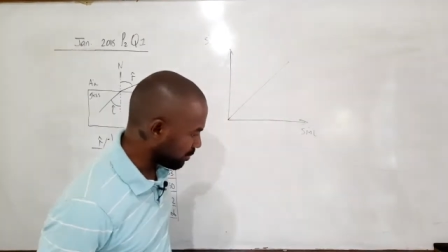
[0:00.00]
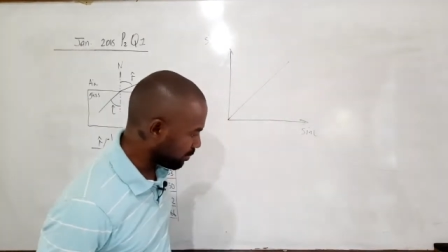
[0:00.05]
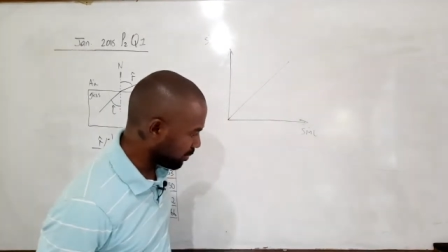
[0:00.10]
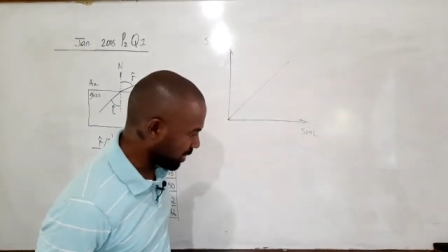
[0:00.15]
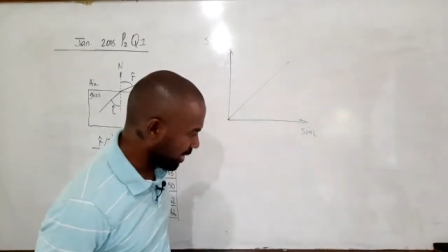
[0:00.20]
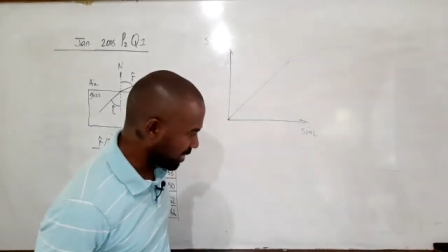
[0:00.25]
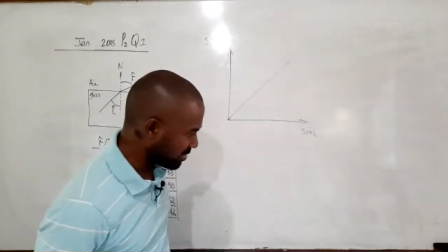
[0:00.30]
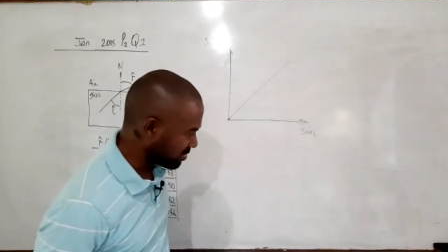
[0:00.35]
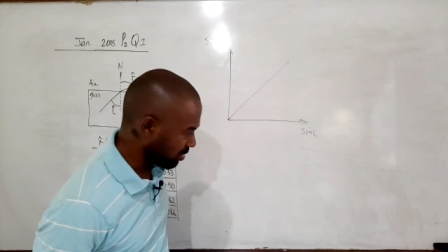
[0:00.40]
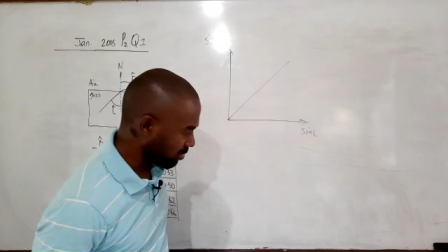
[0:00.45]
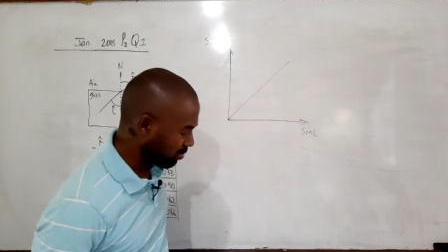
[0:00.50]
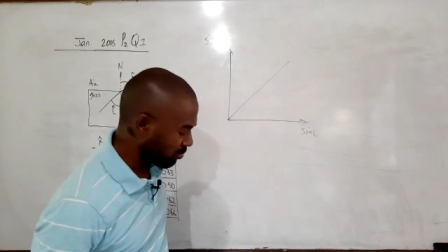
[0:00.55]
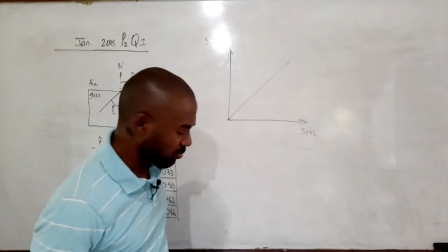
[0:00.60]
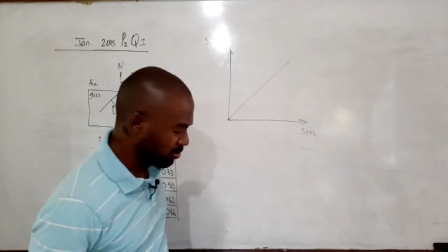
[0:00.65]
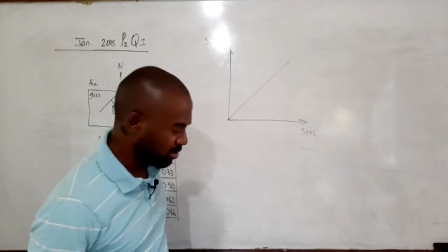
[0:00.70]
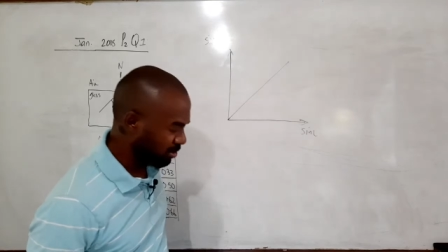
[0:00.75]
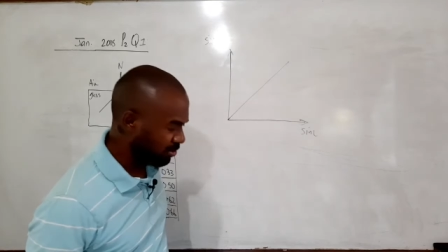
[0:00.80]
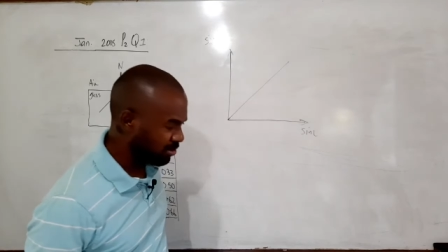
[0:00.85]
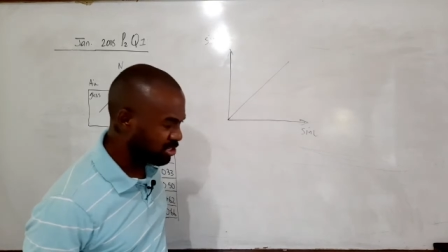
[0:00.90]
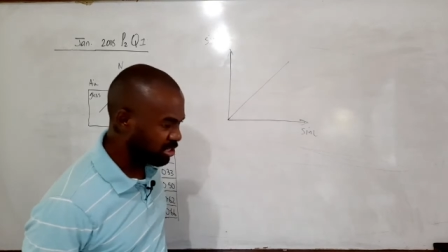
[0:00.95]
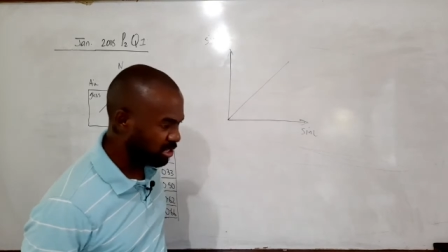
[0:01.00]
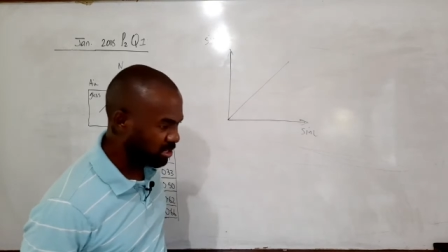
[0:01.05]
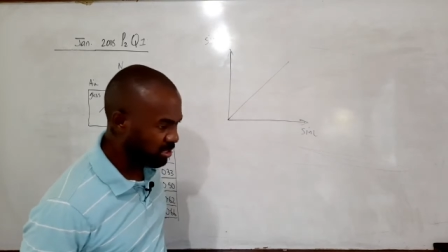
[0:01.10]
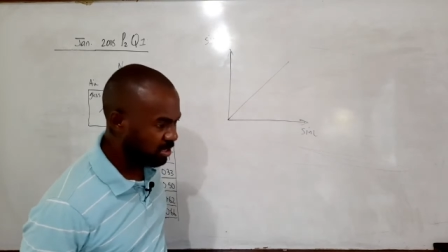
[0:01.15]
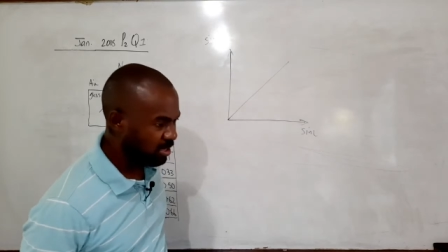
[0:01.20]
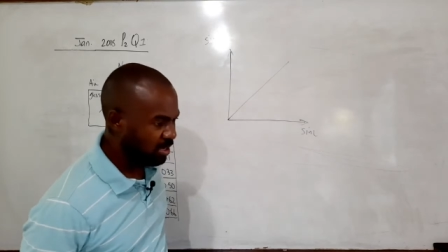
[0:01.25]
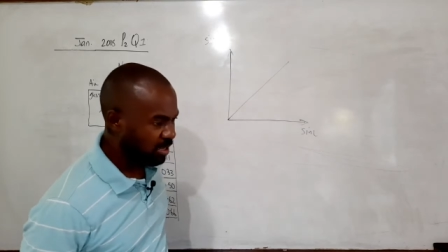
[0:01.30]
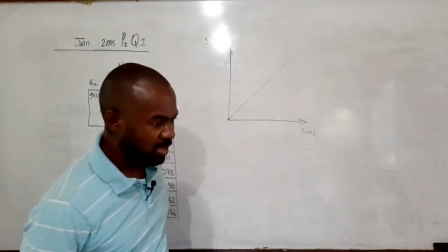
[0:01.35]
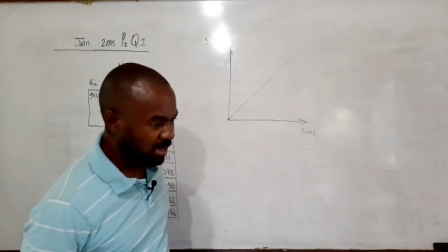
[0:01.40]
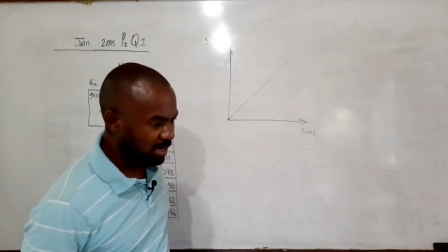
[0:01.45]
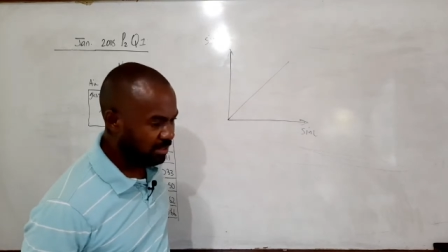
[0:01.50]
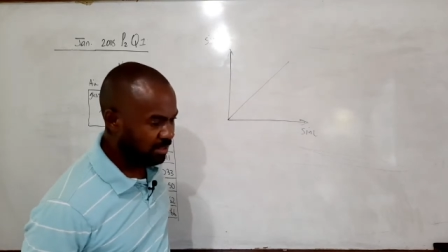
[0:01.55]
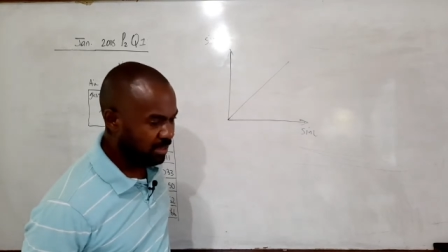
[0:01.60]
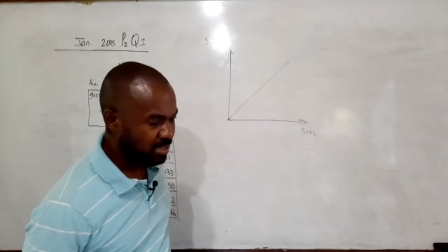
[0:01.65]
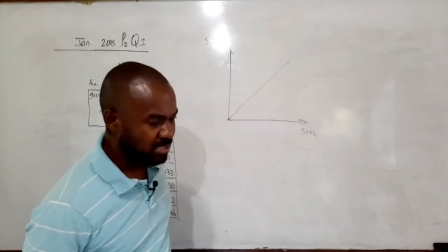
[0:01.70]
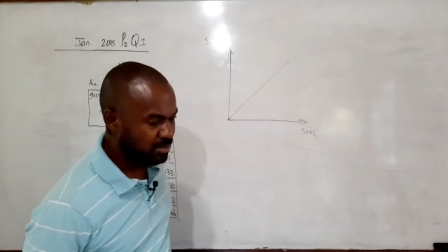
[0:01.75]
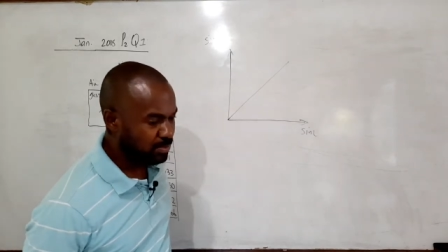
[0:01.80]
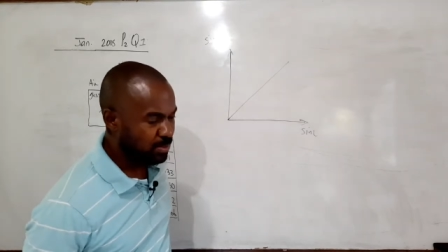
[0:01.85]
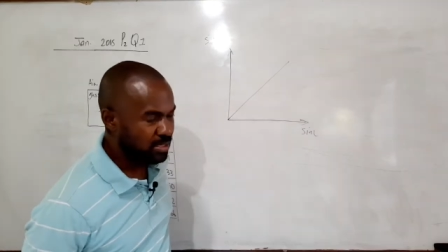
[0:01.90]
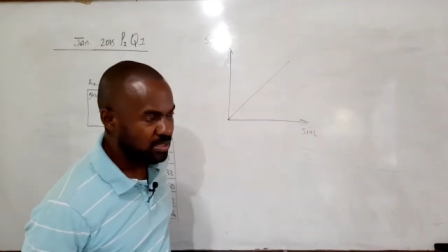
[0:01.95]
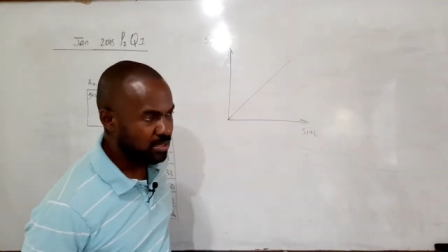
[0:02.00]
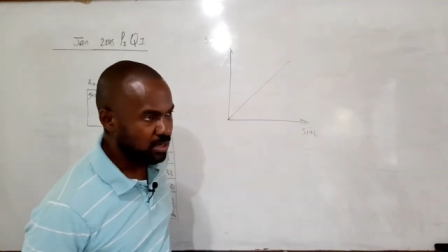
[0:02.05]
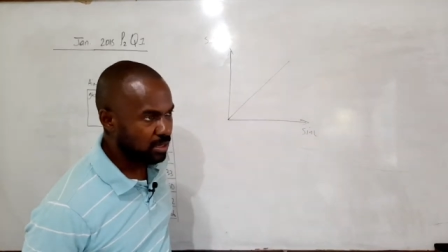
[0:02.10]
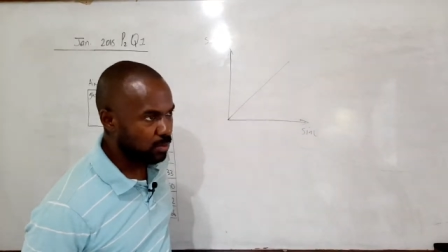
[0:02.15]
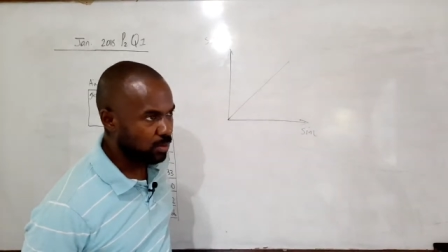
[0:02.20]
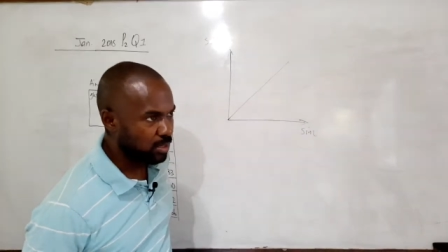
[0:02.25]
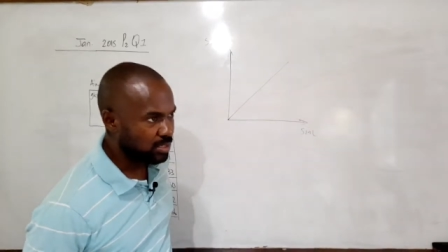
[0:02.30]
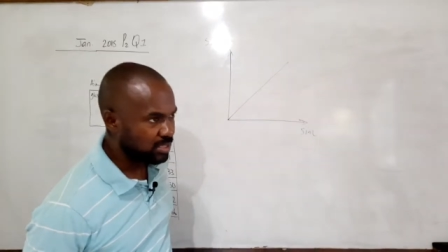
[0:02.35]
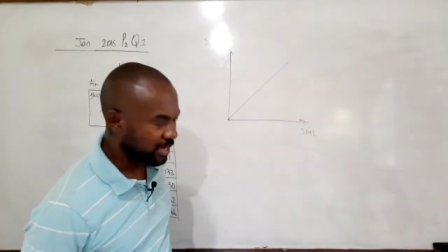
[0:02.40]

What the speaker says: passing through the origin, and that is basically what